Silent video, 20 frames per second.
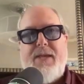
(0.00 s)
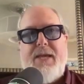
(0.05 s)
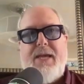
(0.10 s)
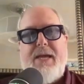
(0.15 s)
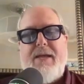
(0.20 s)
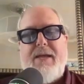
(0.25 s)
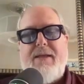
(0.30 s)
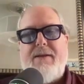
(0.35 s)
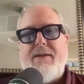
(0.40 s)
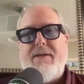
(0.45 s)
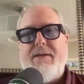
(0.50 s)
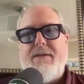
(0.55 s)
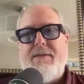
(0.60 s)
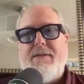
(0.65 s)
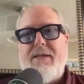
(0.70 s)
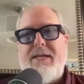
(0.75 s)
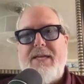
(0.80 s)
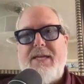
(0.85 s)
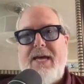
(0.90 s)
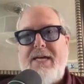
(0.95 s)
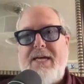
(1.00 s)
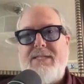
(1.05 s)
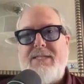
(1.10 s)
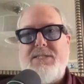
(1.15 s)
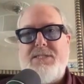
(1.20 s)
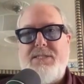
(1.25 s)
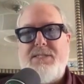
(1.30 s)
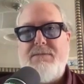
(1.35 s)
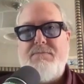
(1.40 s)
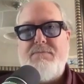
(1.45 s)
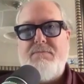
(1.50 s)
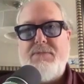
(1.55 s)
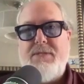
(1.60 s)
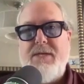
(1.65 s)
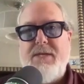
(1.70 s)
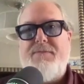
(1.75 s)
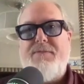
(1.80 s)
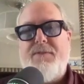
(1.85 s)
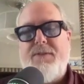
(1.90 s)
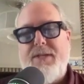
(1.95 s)
and it has
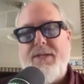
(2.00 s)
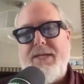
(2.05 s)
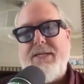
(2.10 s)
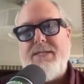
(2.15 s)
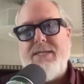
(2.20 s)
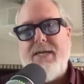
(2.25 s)
definitely